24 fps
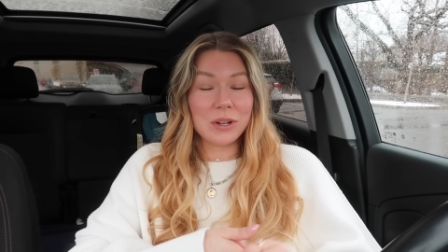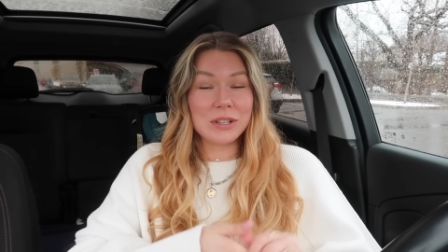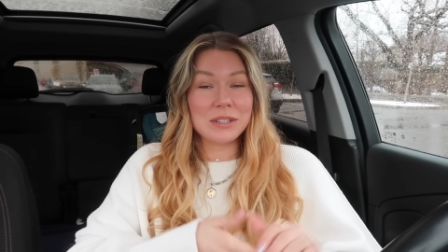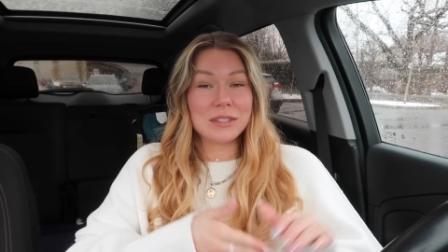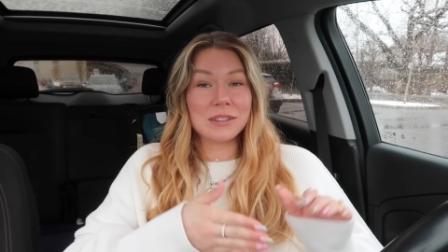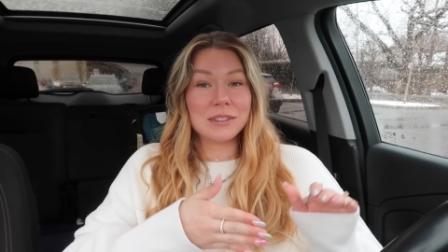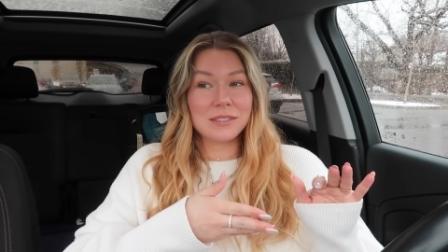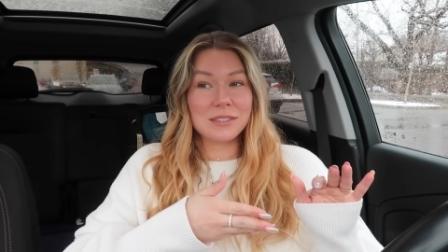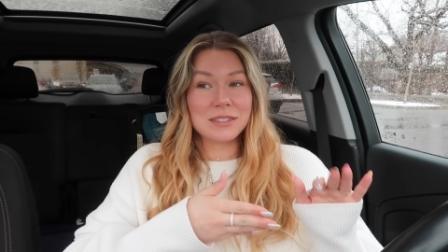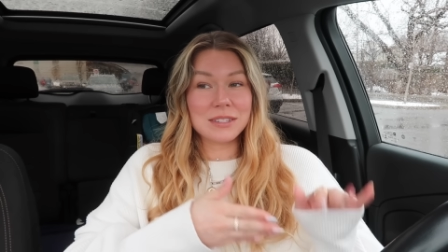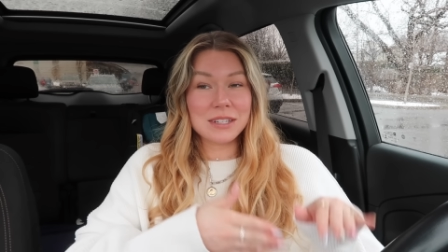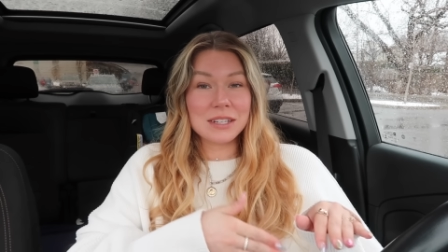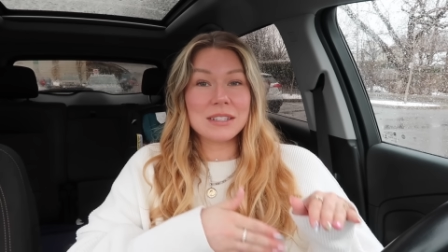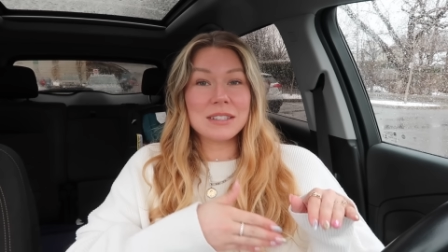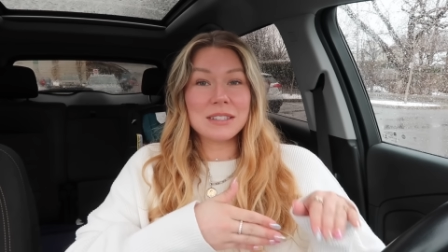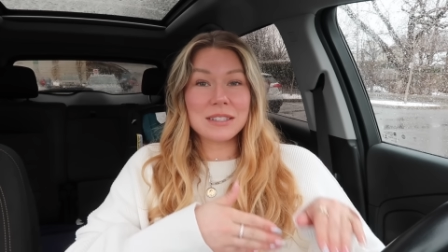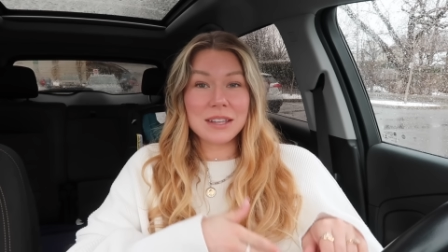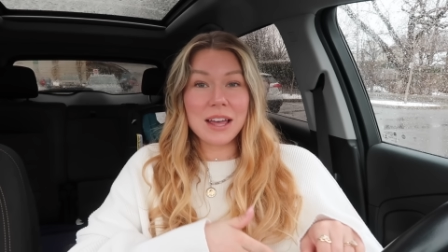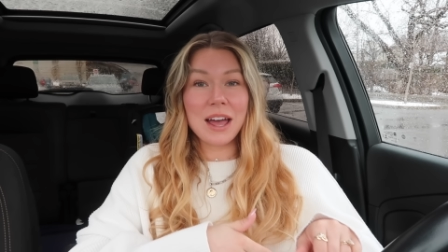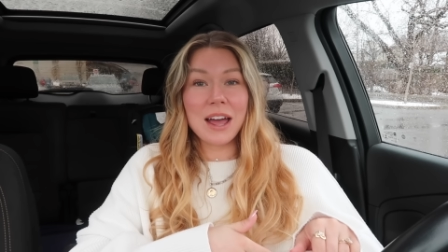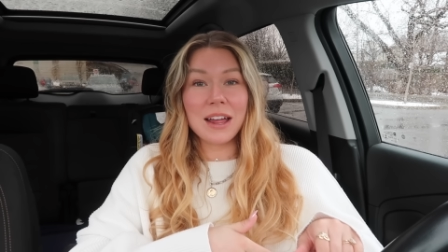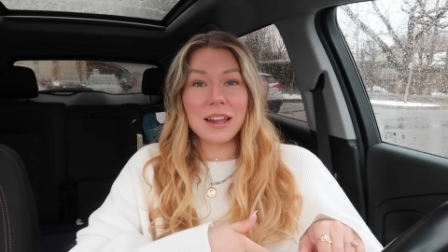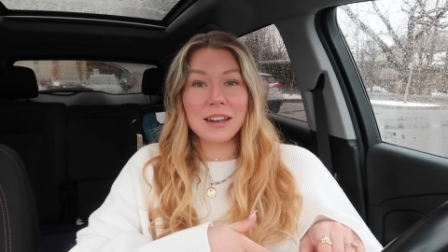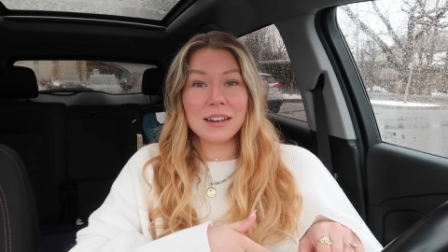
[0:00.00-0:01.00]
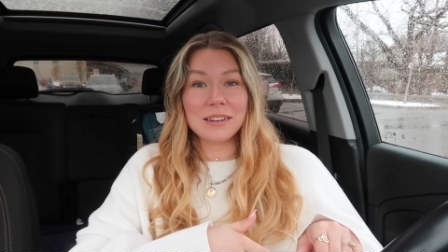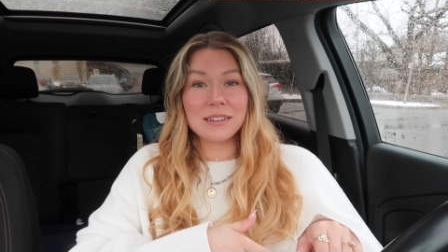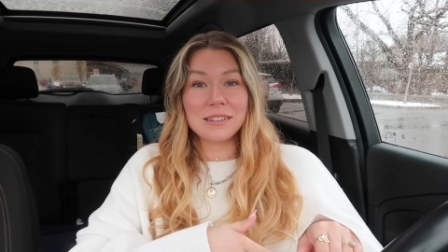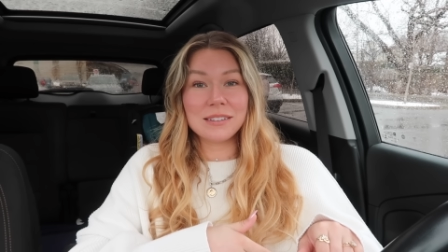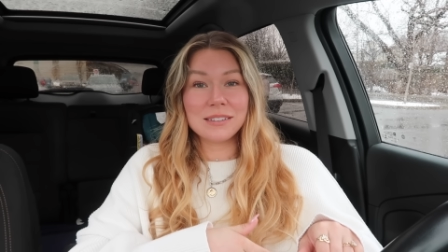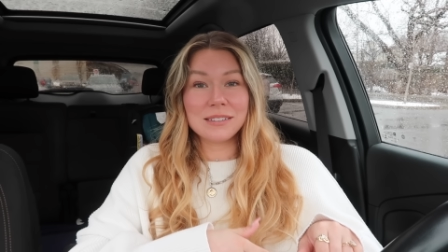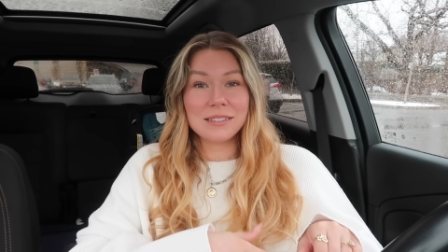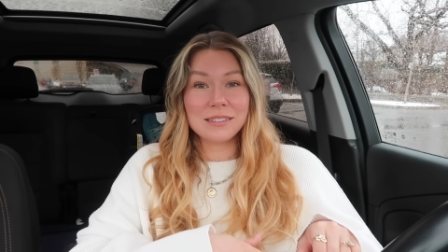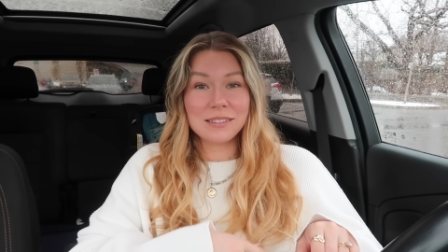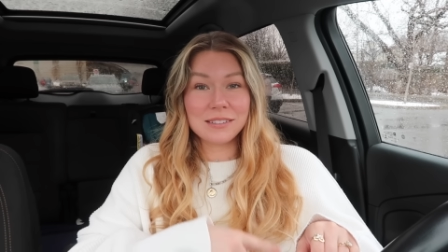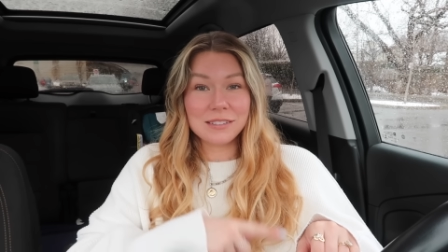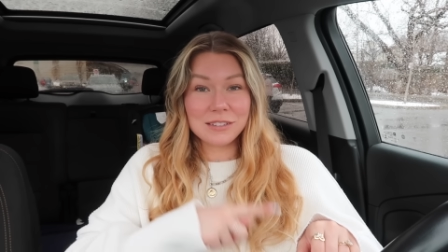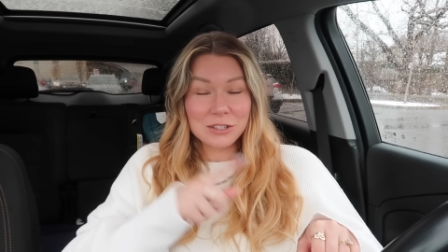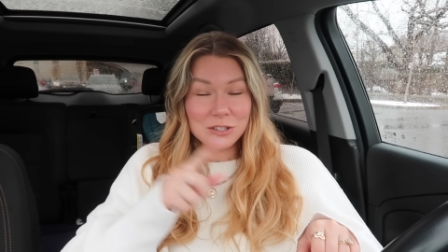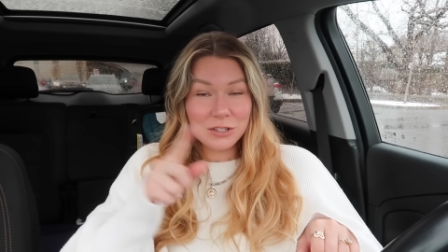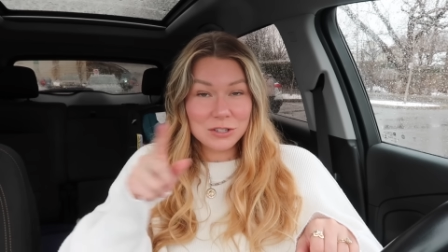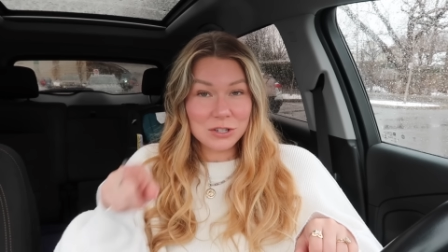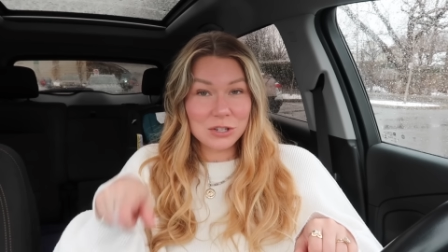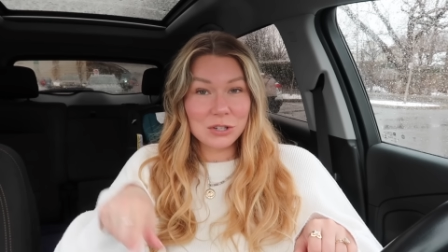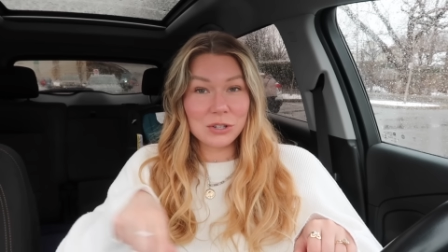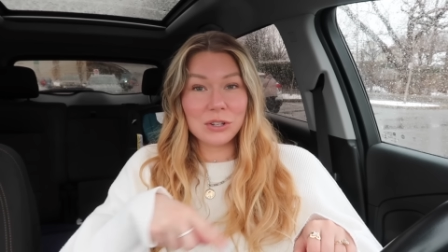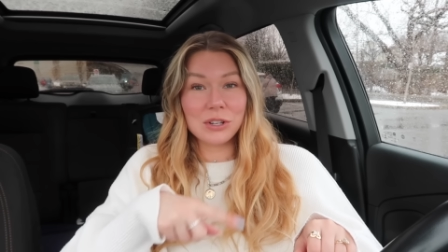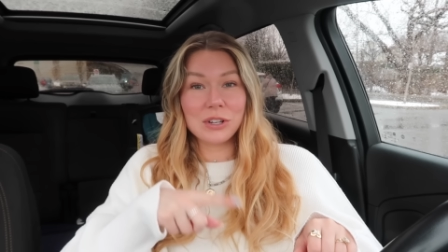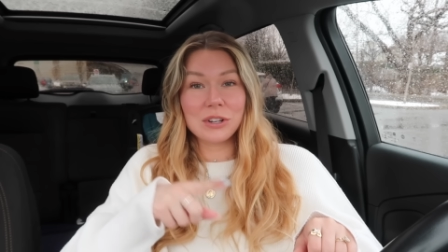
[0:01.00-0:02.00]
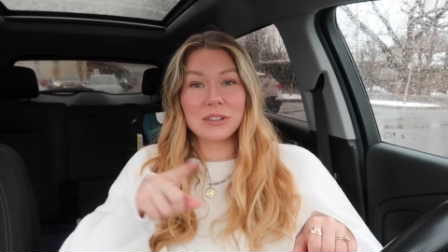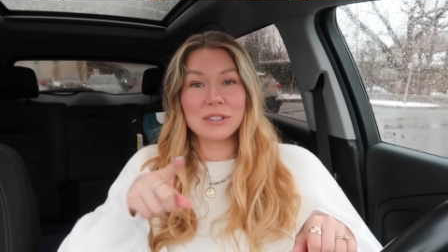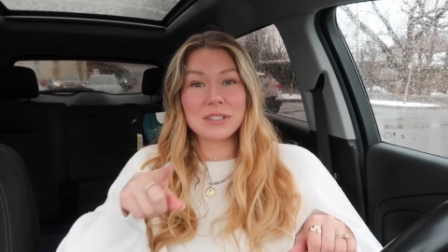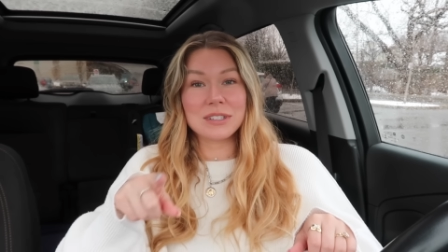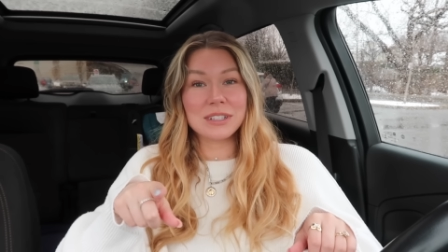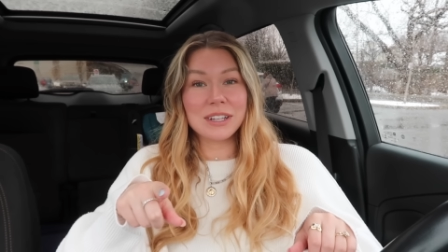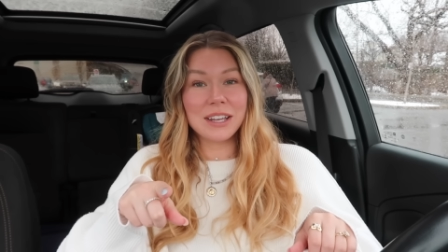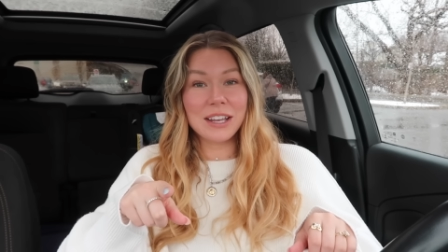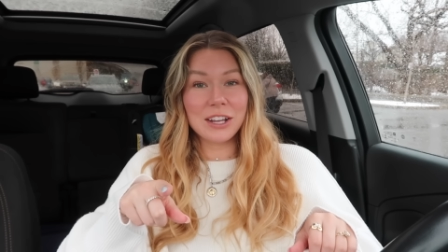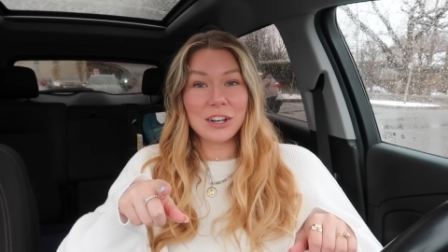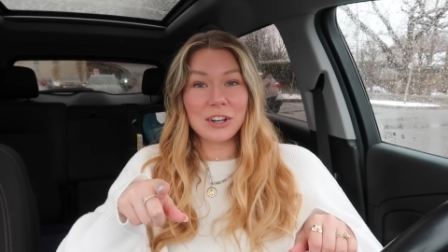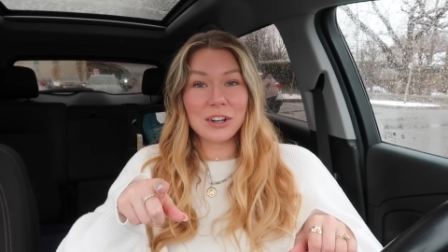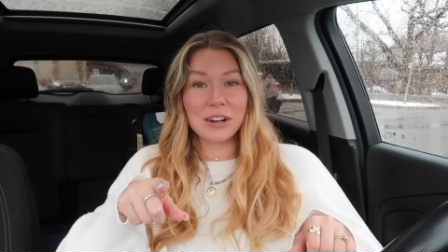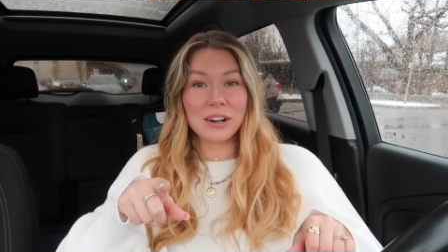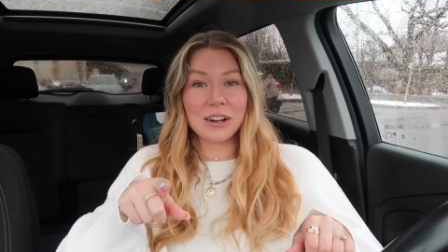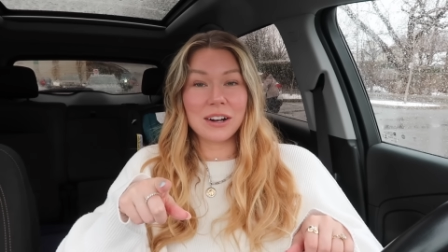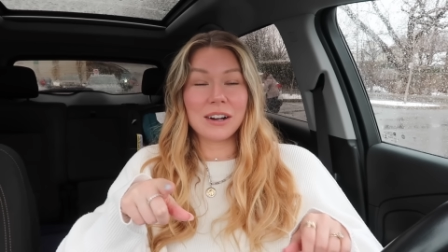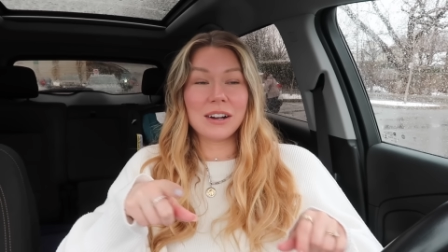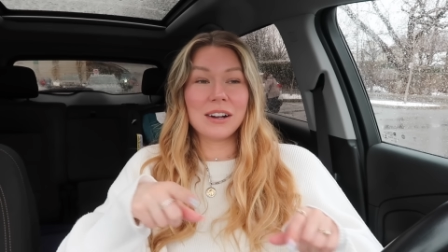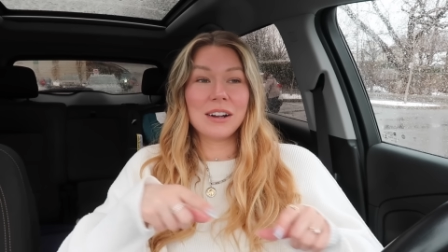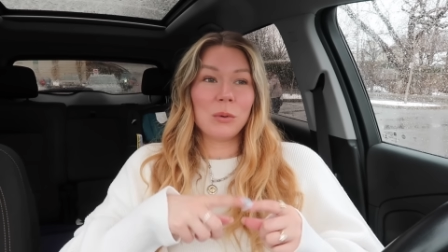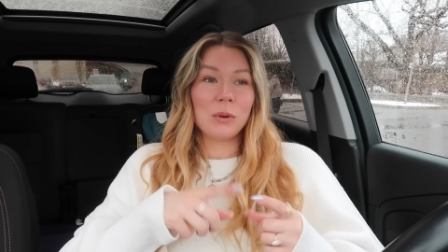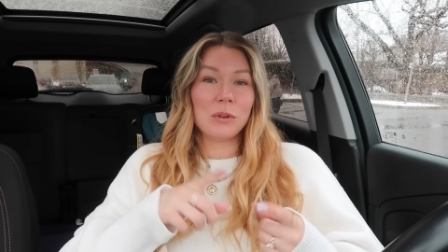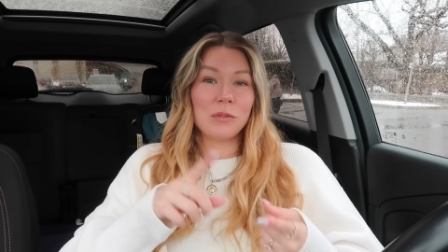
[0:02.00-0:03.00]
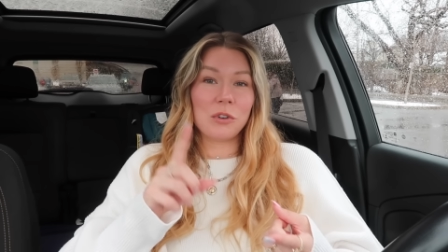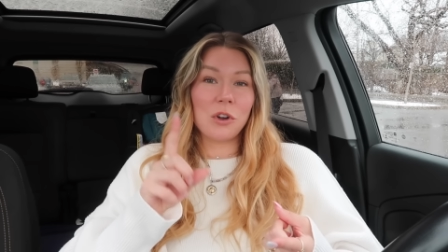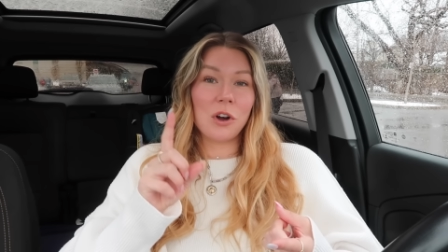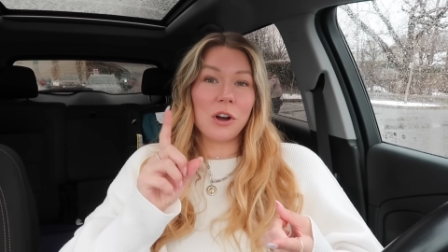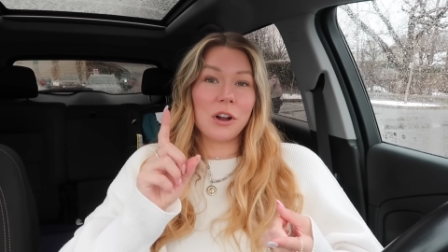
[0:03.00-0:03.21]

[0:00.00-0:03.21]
And since then, two years later, we've